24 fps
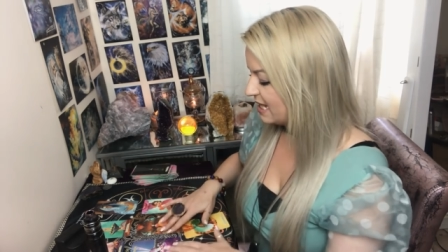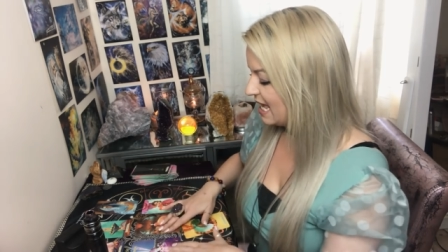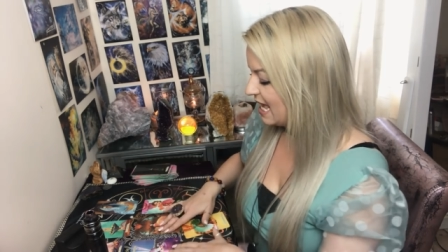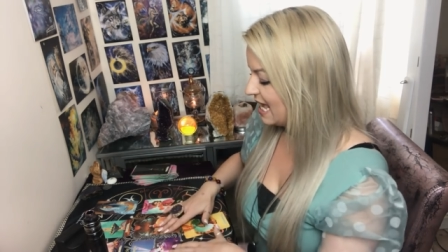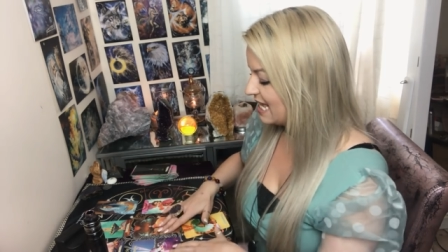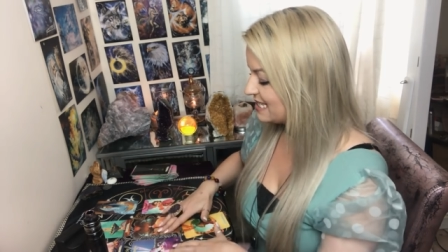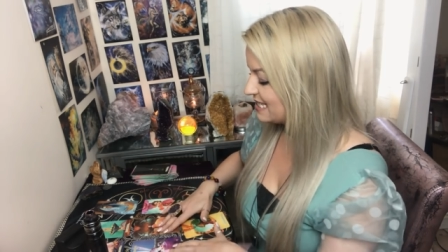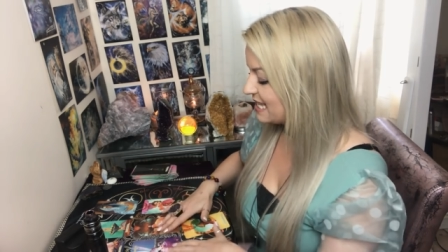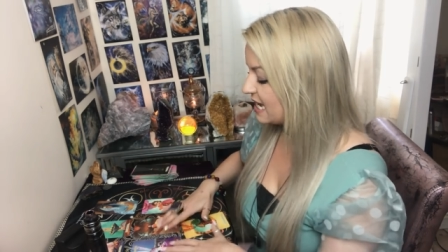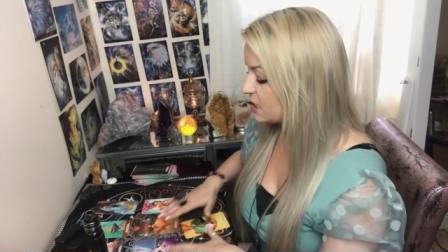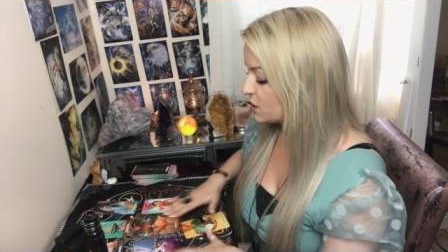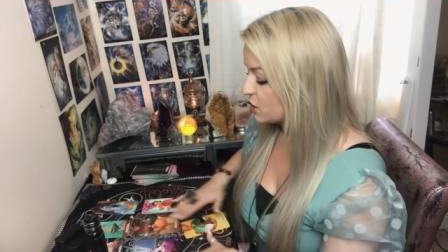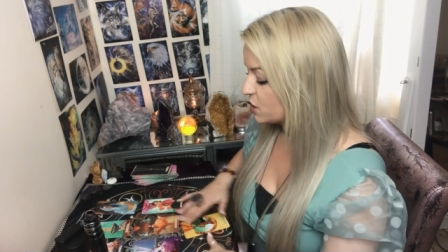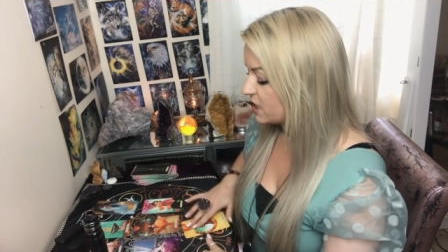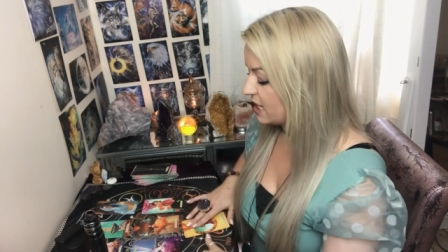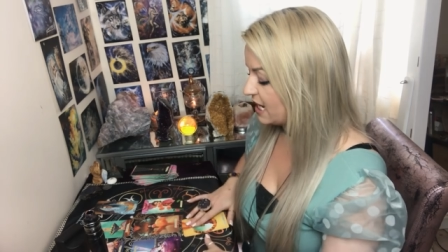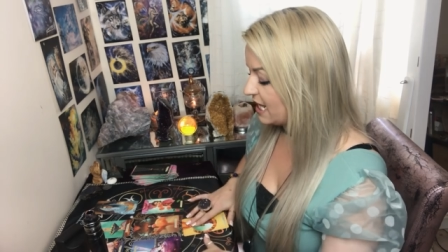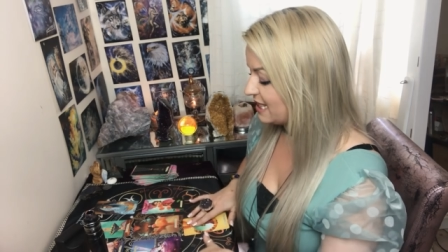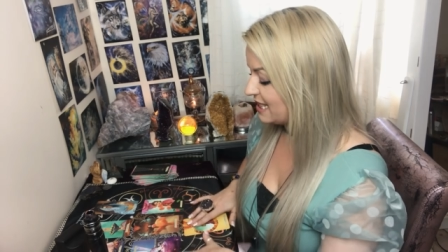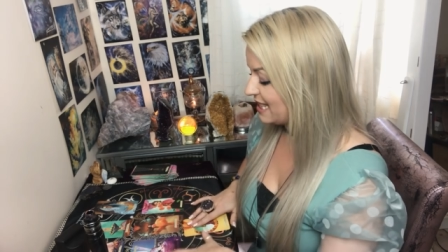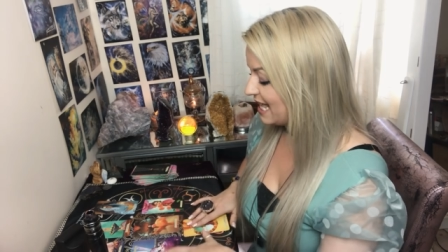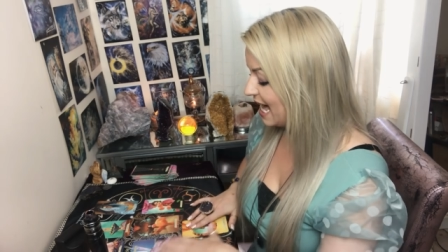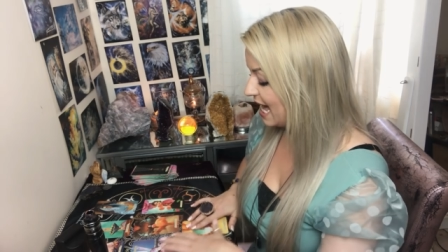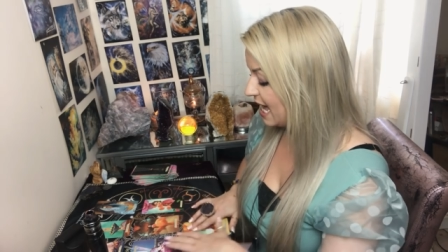
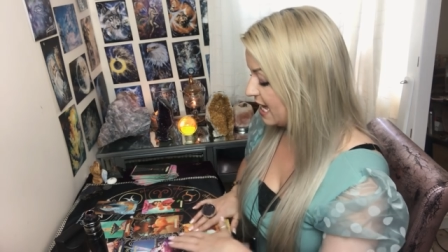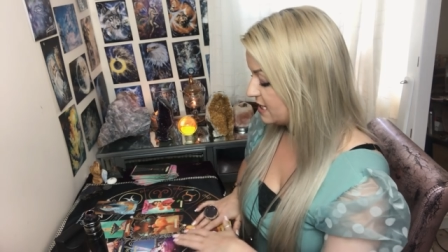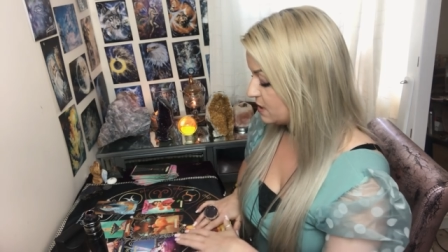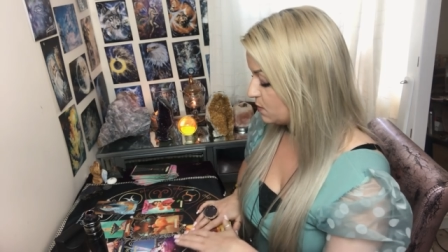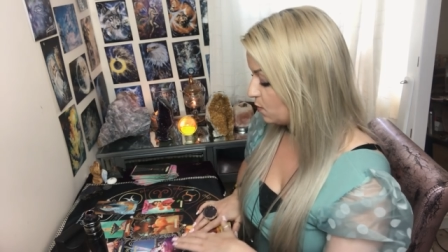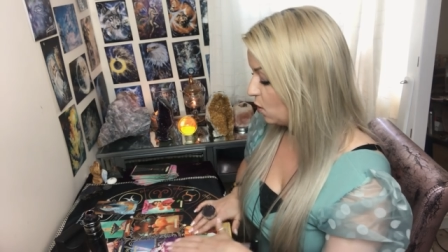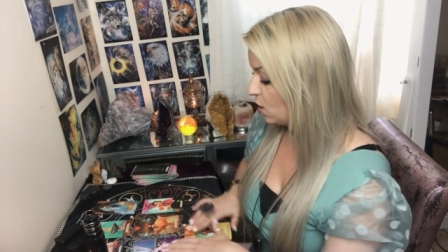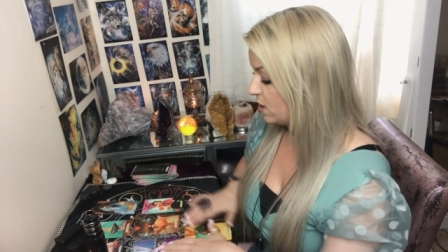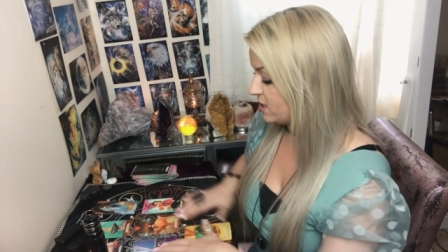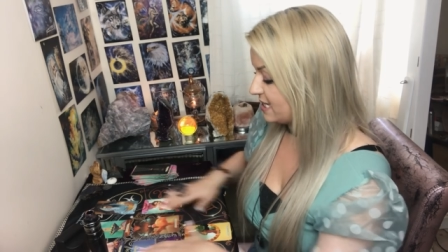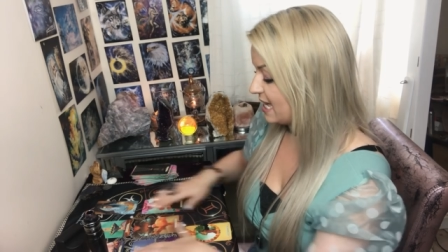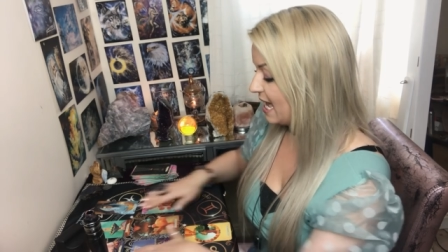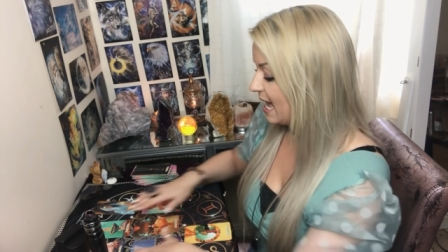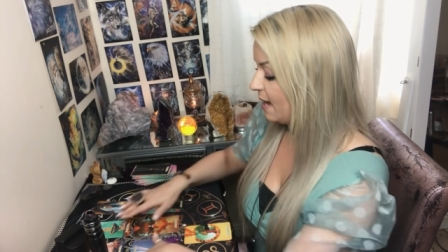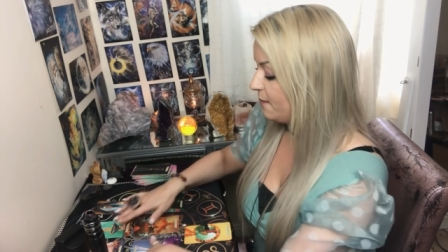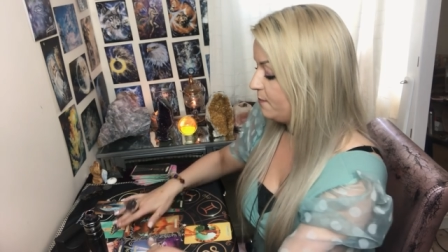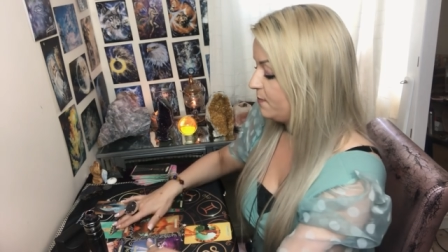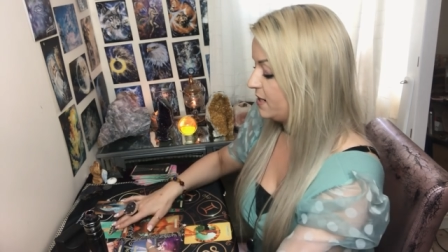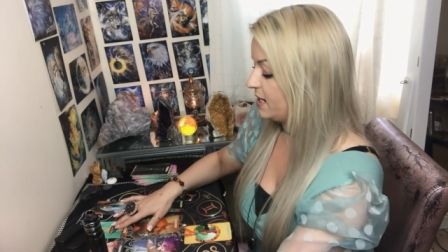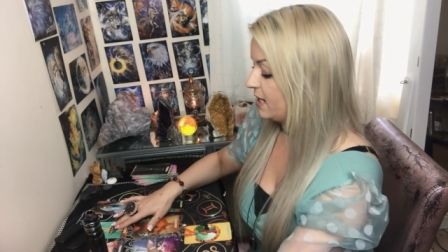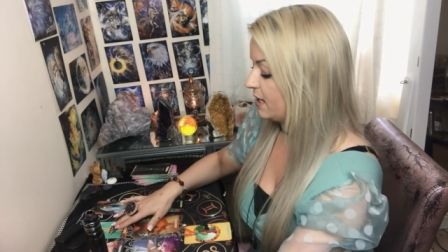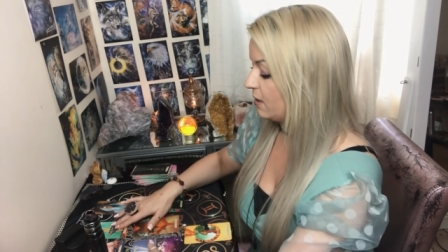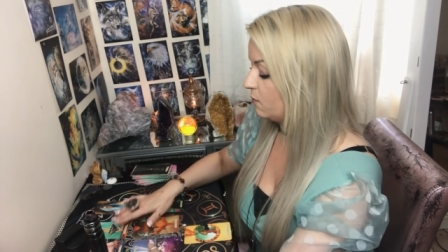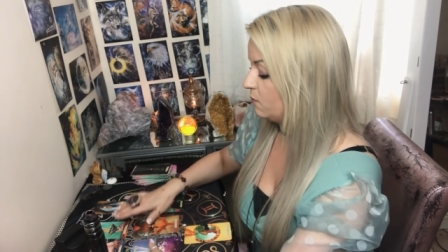essentially that is what is
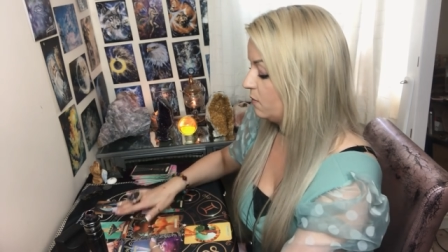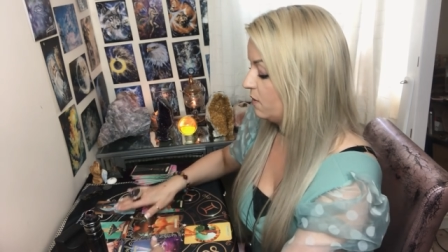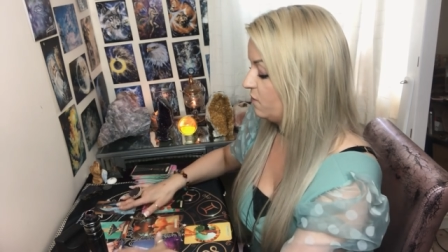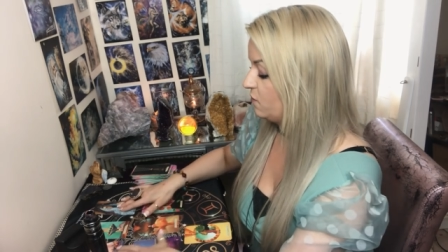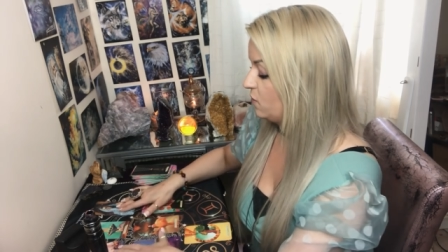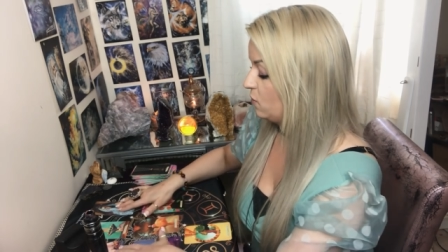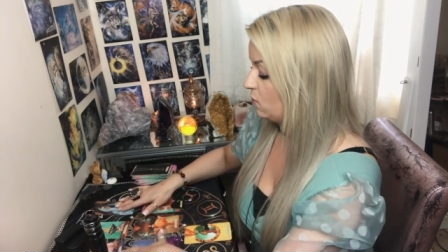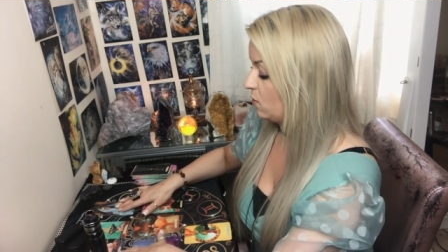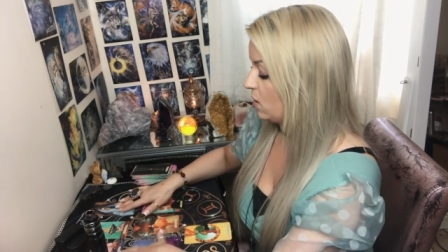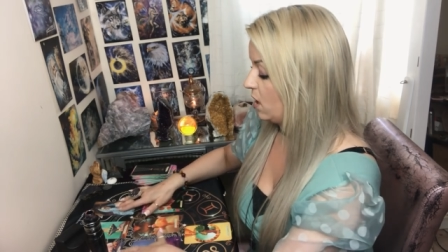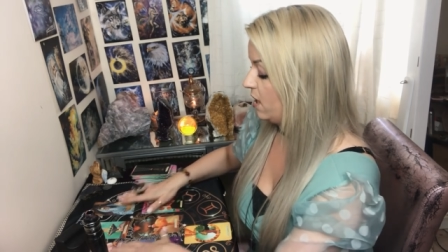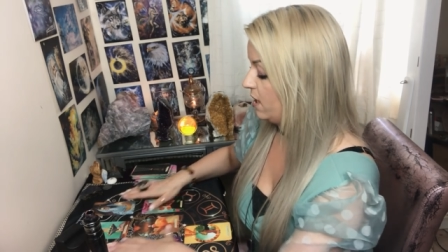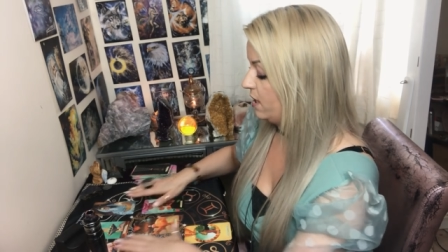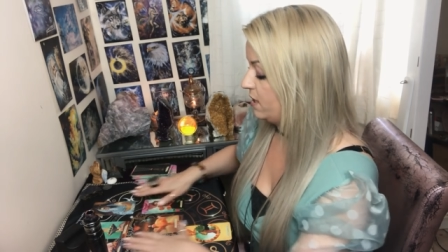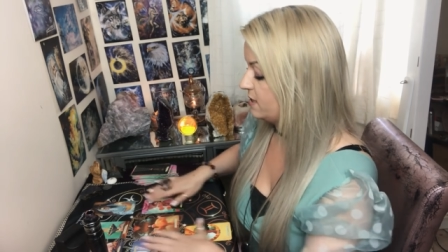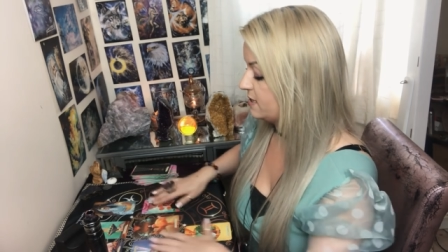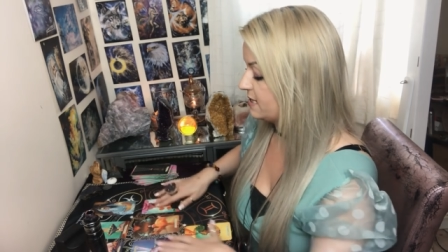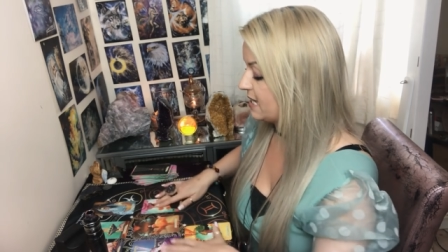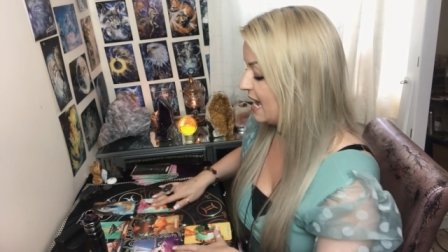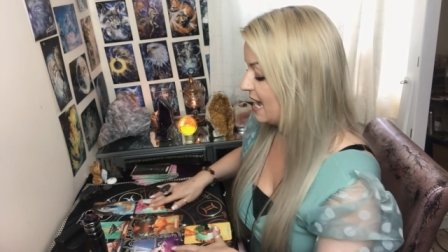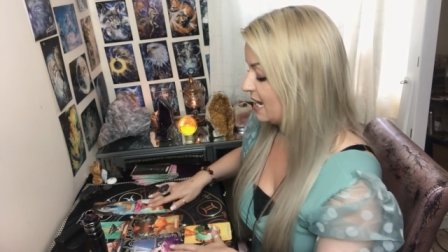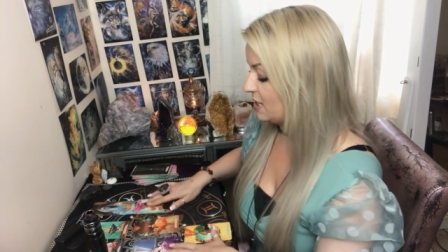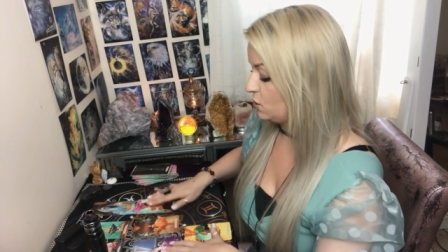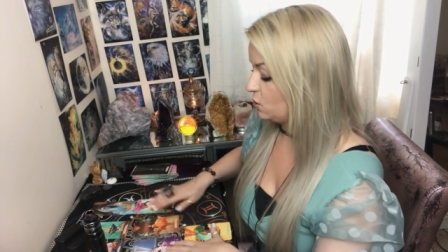happening with you guys
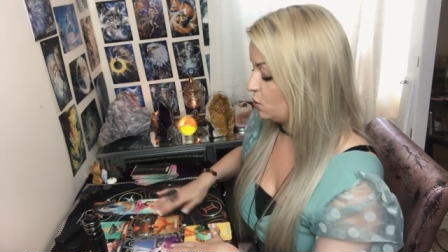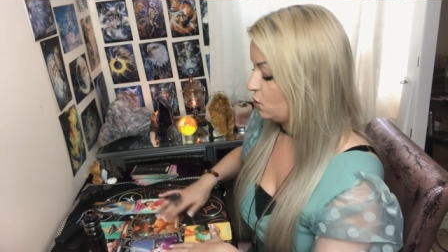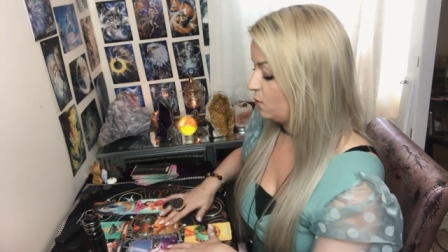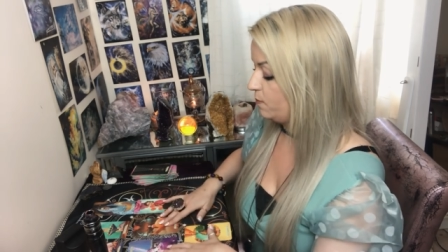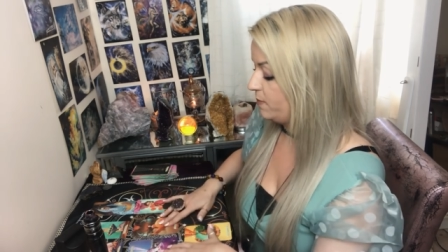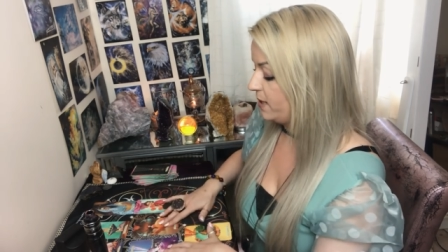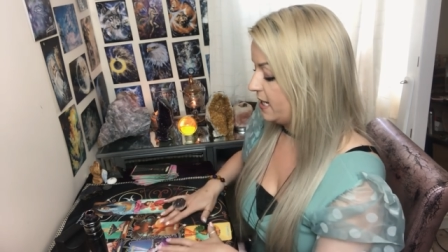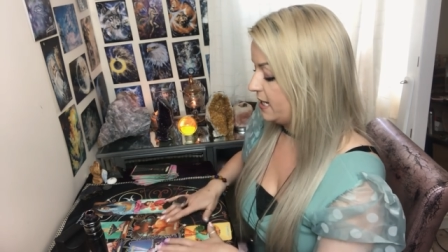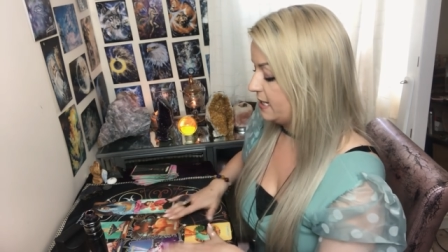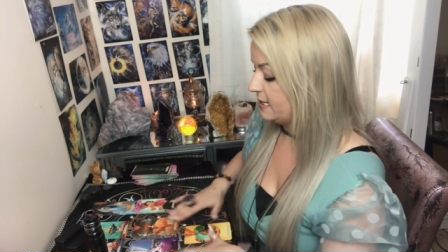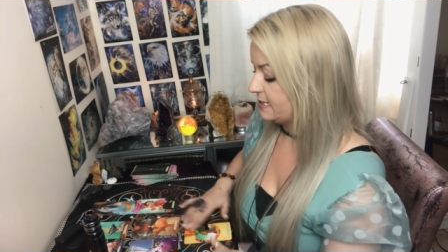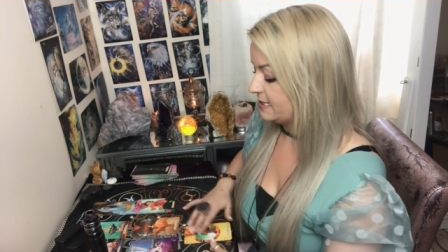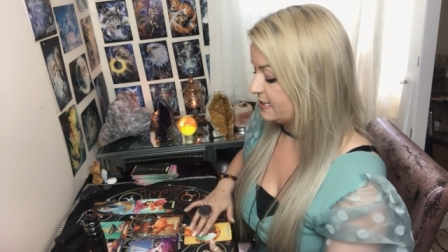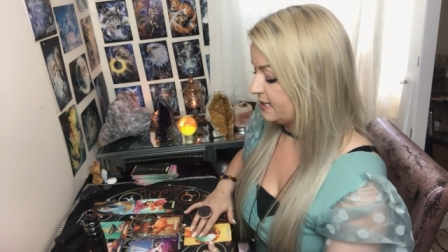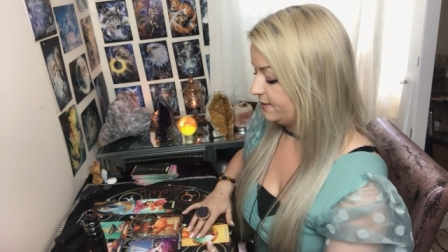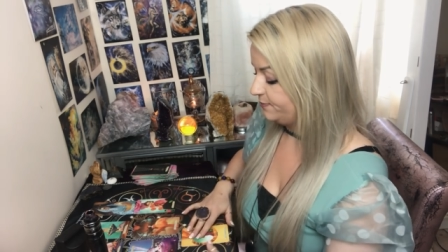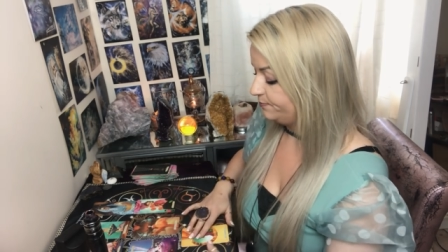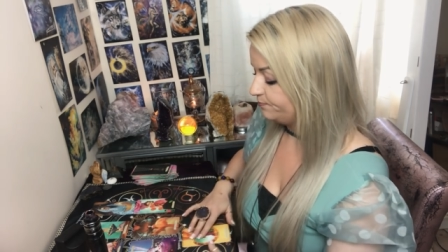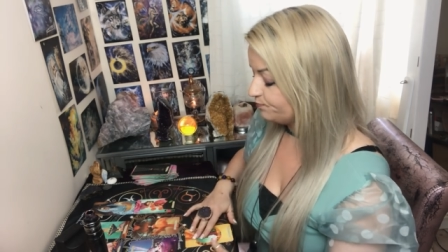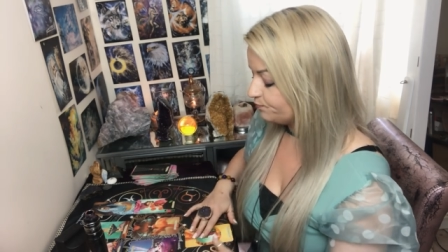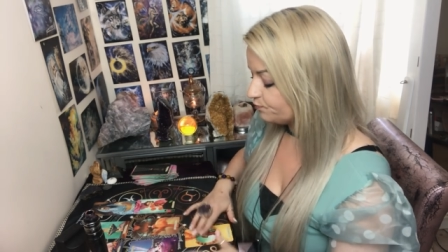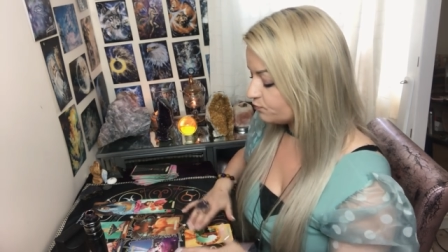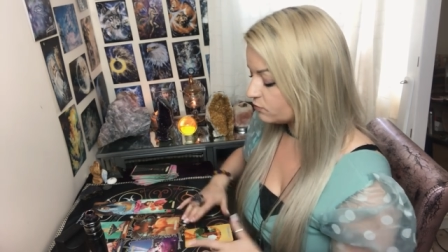and your person